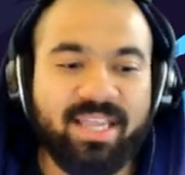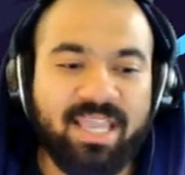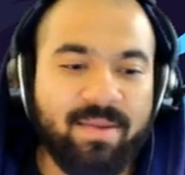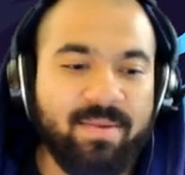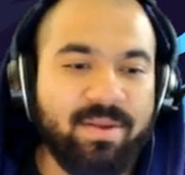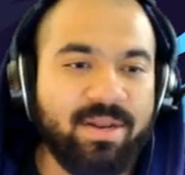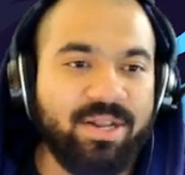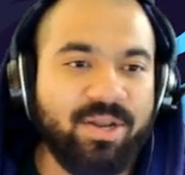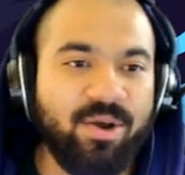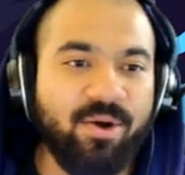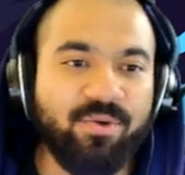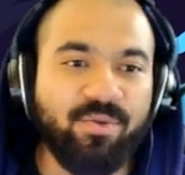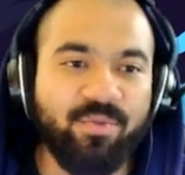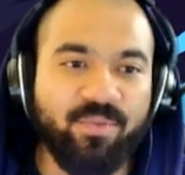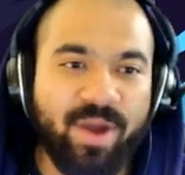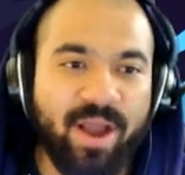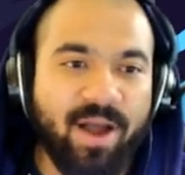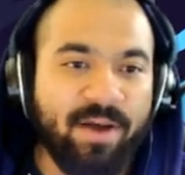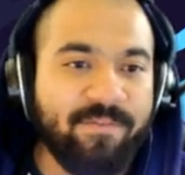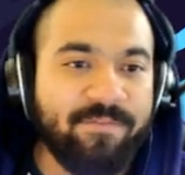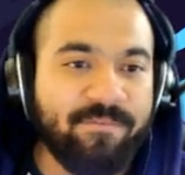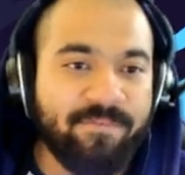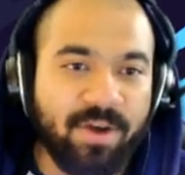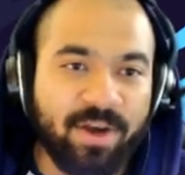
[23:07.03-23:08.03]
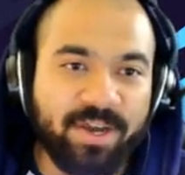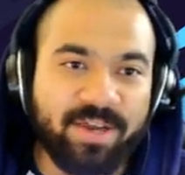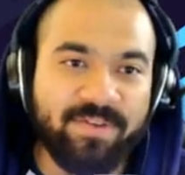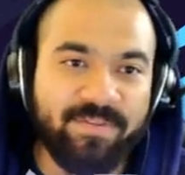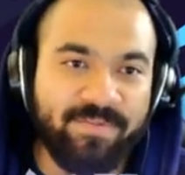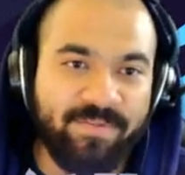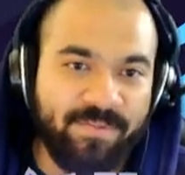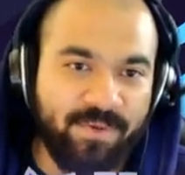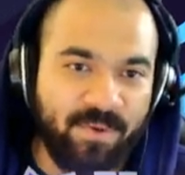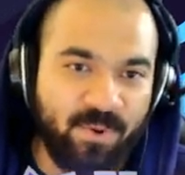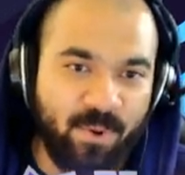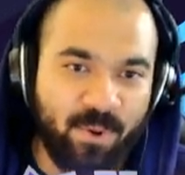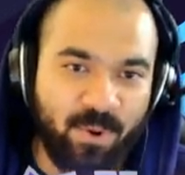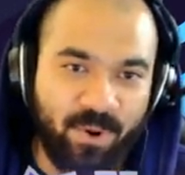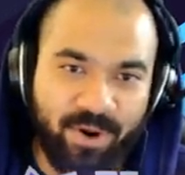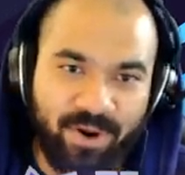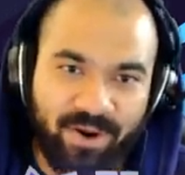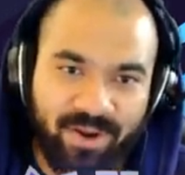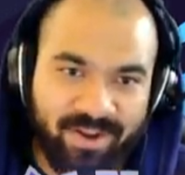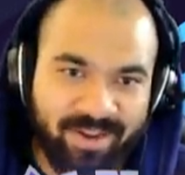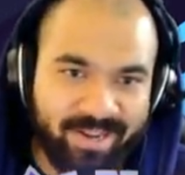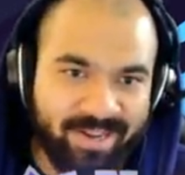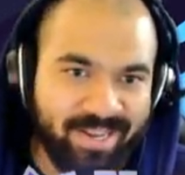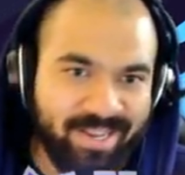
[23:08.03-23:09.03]
to get me to go to Route fucking four.
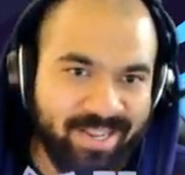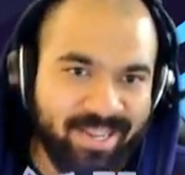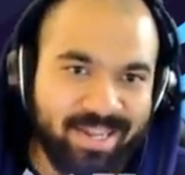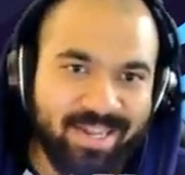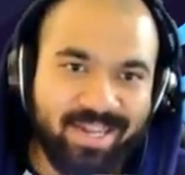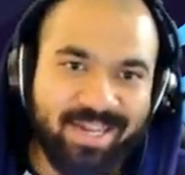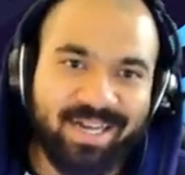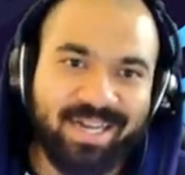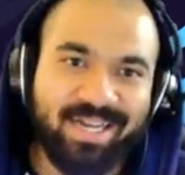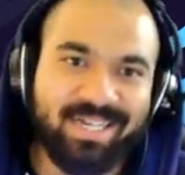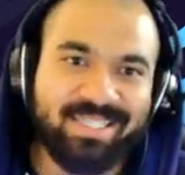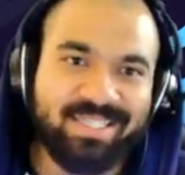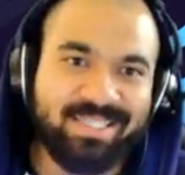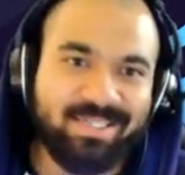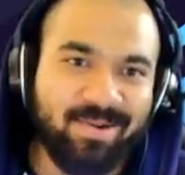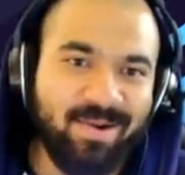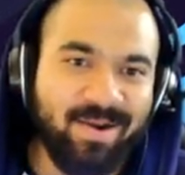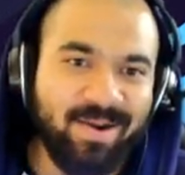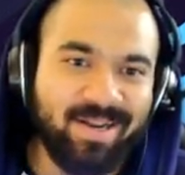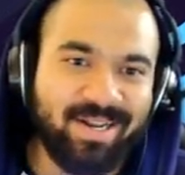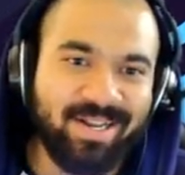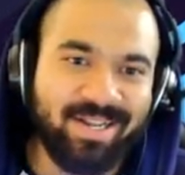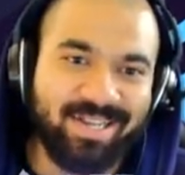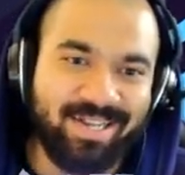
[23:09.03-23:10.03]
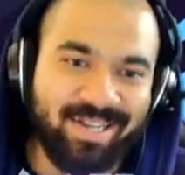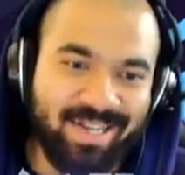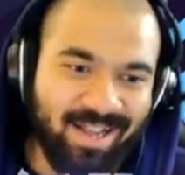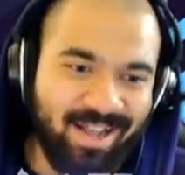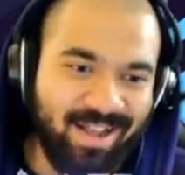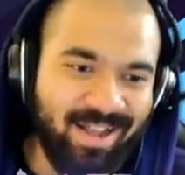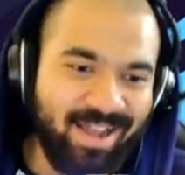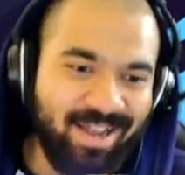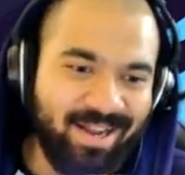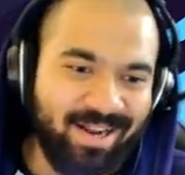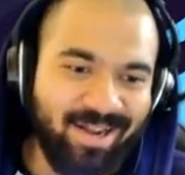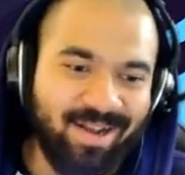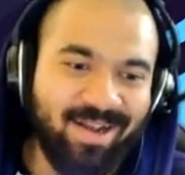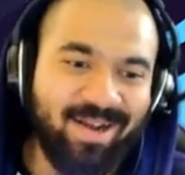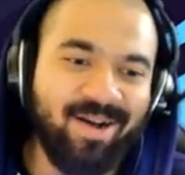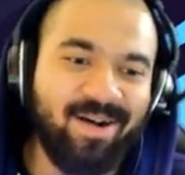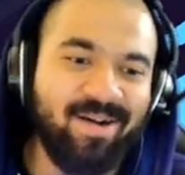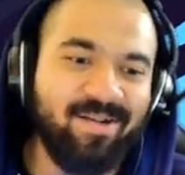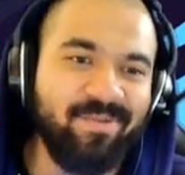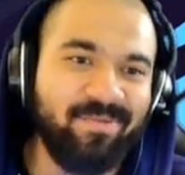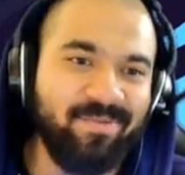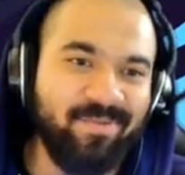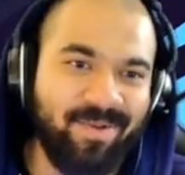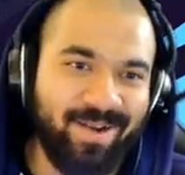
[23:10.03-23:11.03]
I swear to God.
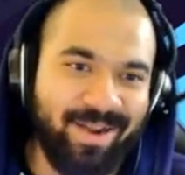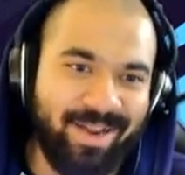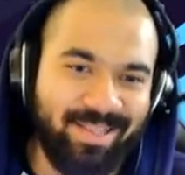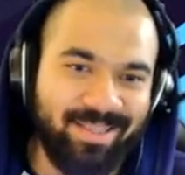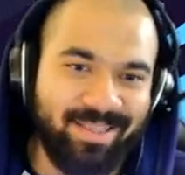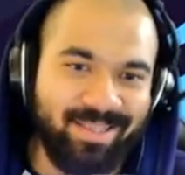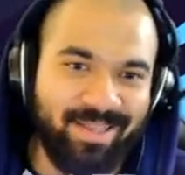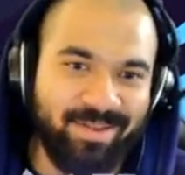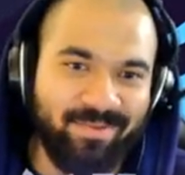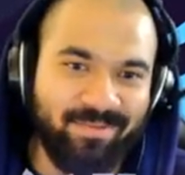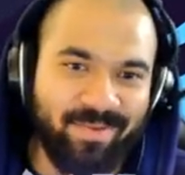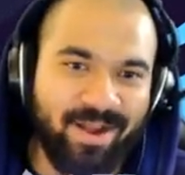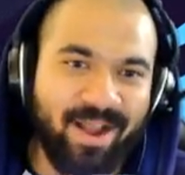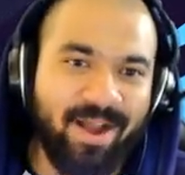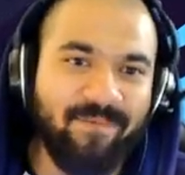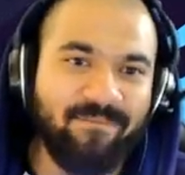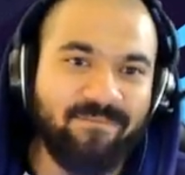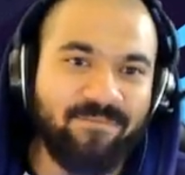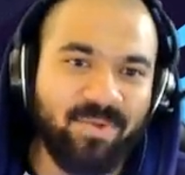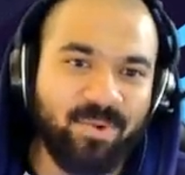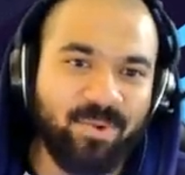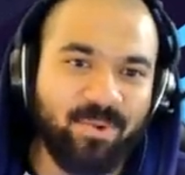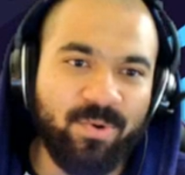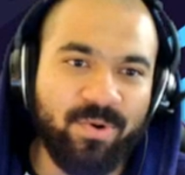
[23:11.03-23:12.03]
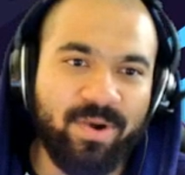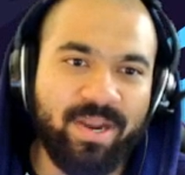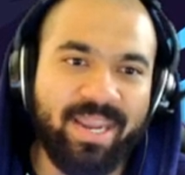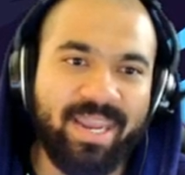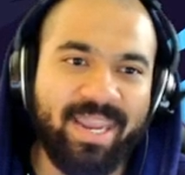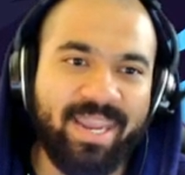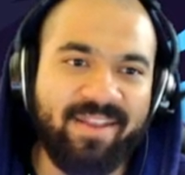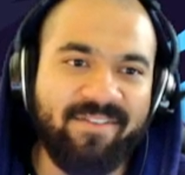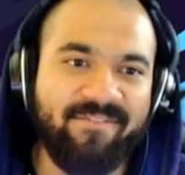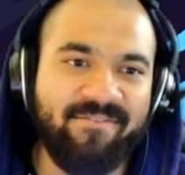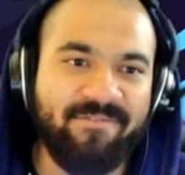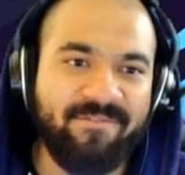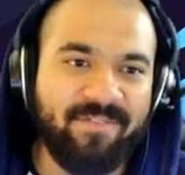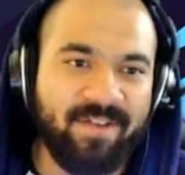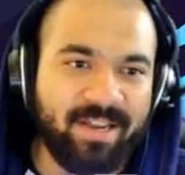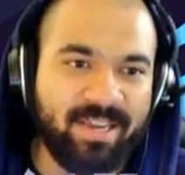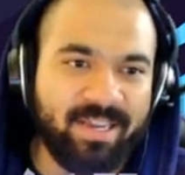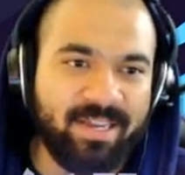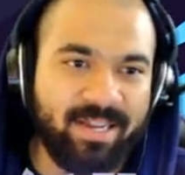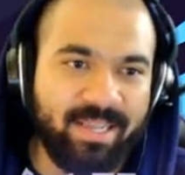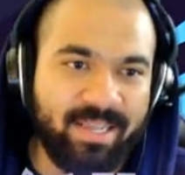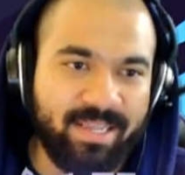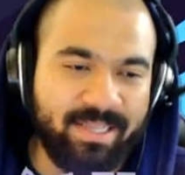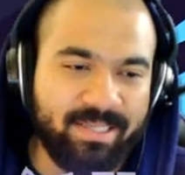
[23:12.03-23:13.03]
Alright then. Route four, it
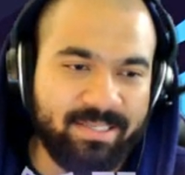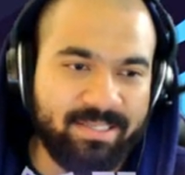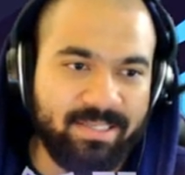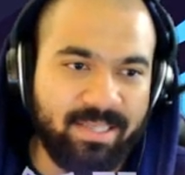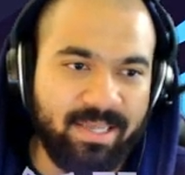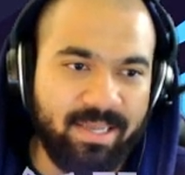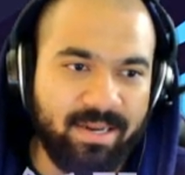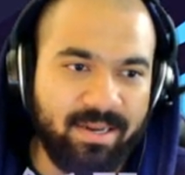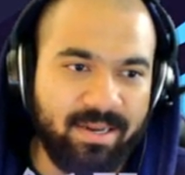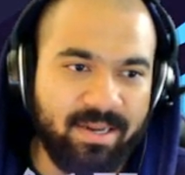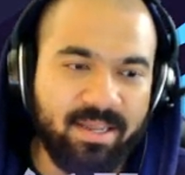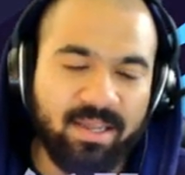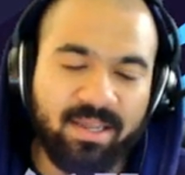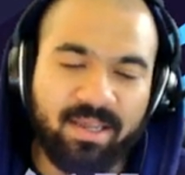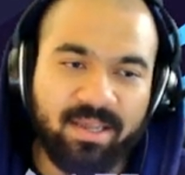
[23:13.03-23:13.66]
fucking is then.